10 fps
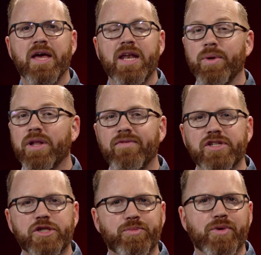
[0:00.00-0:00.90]
Now, we'd love to
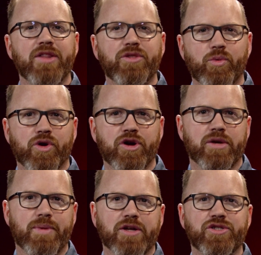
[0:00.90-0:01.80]
spread the word
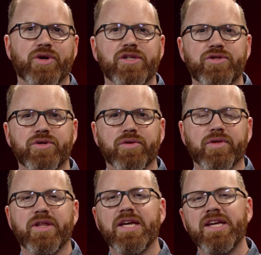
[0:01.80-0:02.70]
about Straight Truth.
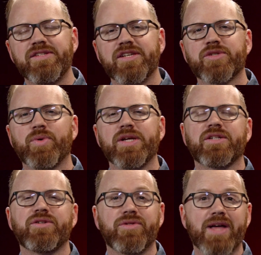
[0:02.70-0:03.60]
And the easiest way to
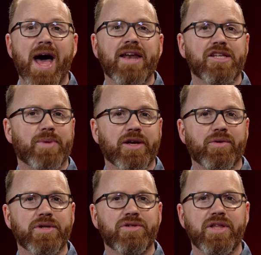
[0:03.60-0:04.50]
do that is by
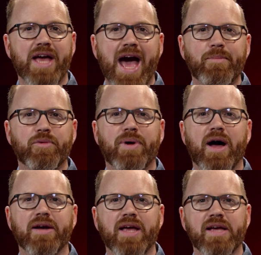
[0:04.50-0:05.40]
going to the Apple
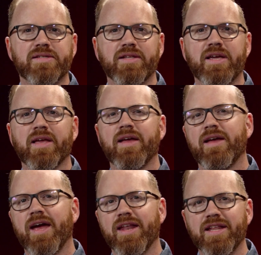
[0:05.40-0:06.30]
Podcast link
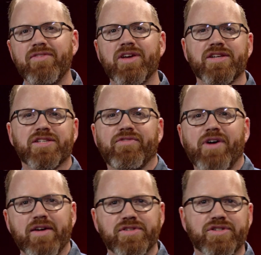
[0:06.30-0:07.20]
and leaving us a
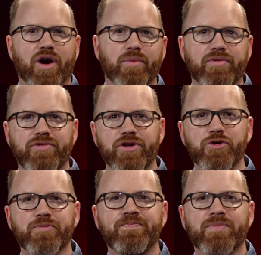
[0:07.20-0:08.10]
5-star
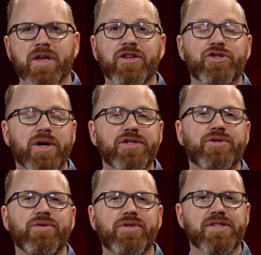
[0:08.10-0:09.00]
review. Now, Straight
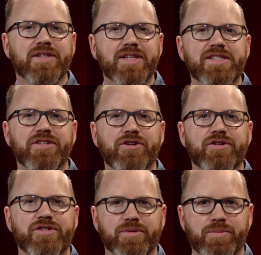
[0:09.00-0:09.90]
Truth is
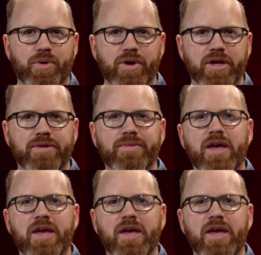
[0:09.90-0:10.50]
listener supported.